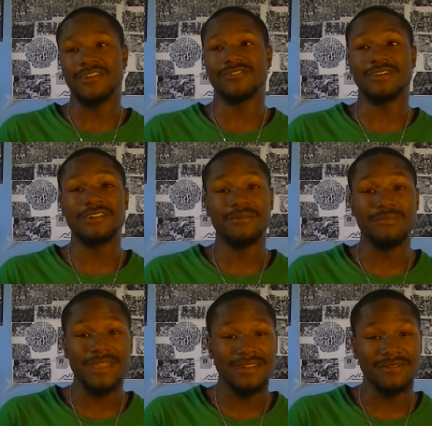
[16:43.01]
So I ended up
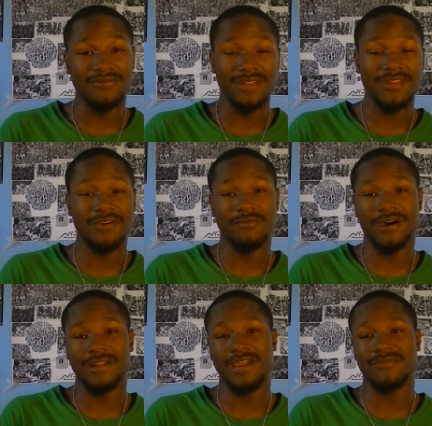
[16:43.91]
making a video
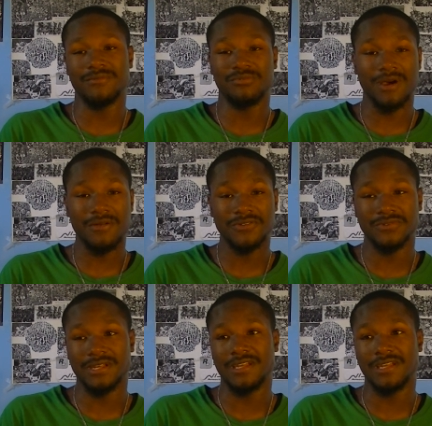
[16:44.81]
about it, having problems with it,